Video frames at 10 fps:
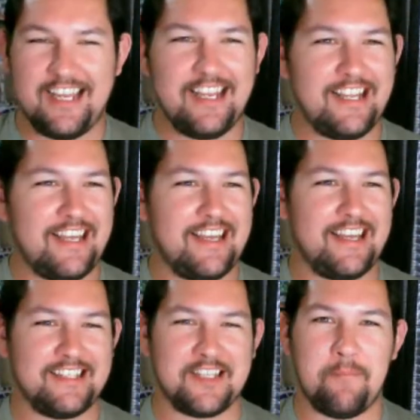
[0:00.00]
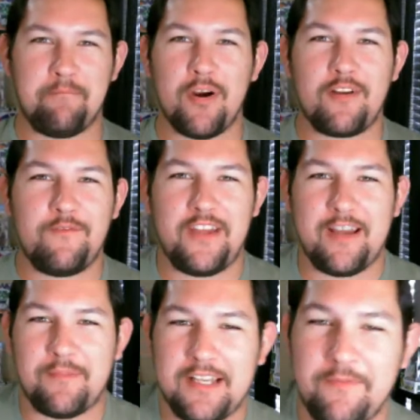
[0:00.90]
It is Berk
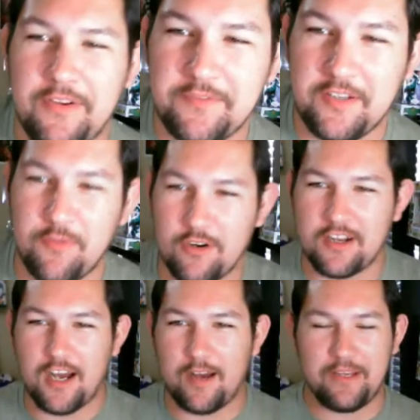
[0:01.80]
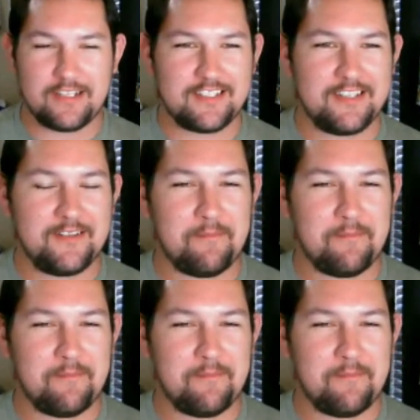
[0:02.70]
Family 54 Comics.